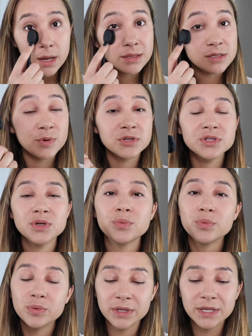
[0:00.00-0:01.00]
And these brushes are
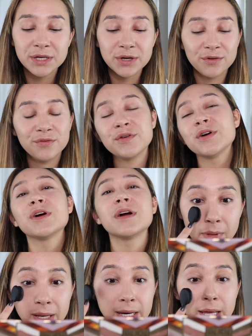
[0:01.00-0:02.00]
really good for
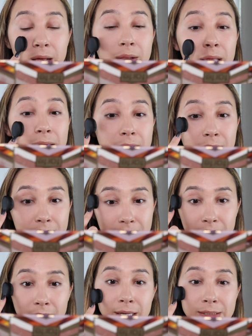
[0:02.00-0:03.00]
blending out like the
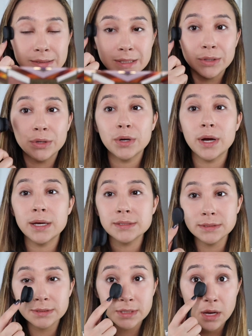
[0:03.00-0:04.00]
lines under your eyes
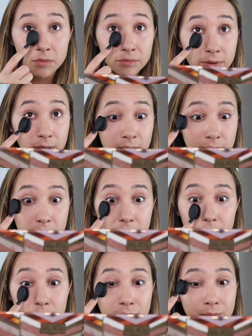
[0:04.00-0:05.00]
and stuff and
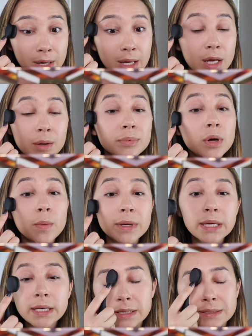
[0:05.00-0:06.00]
the makeup
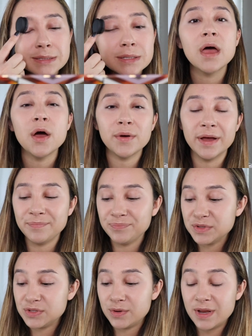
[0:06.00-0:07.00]
going in it. Okay,
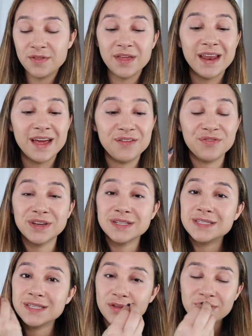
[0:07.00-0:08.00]
so now that I've
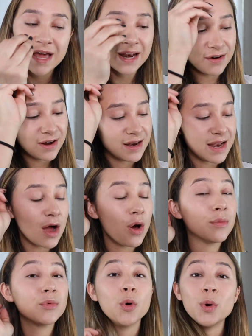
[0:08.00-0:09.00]
concealed that area, now
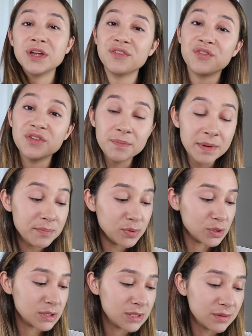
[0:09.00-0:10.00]
I'm going for the
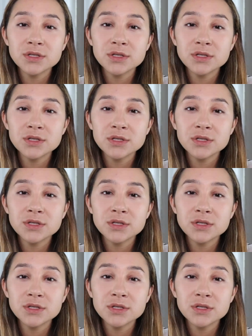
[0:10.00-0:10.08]
pimples.